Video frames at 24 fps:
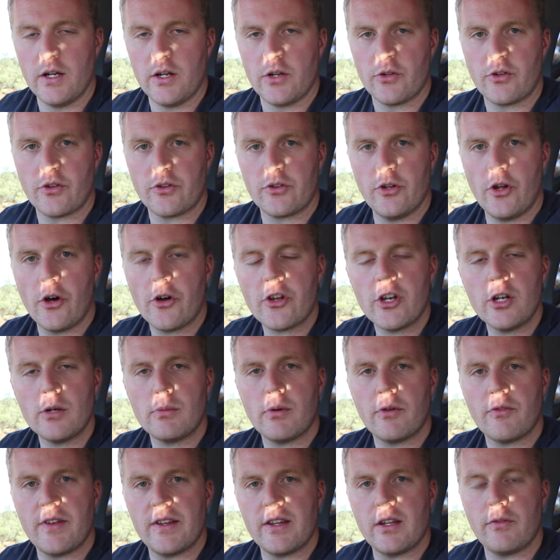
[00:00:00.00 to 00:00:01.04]
So it's not going to
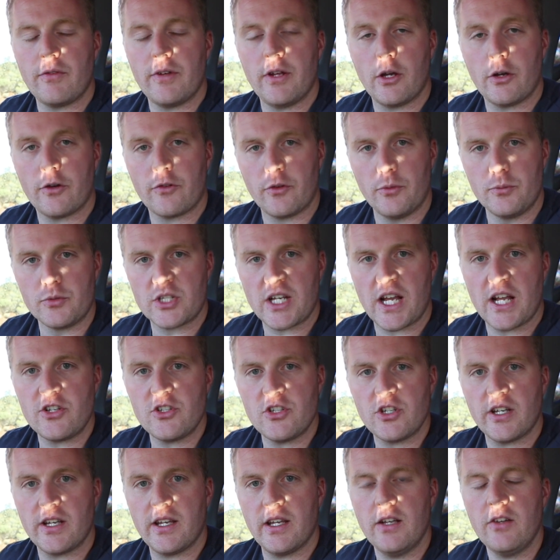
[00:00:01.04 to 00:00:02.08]
prevent the vehicle from
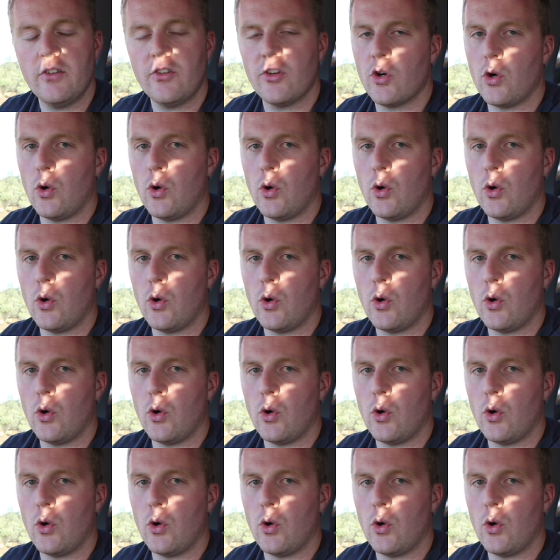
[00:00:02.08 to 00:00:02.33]
changing gears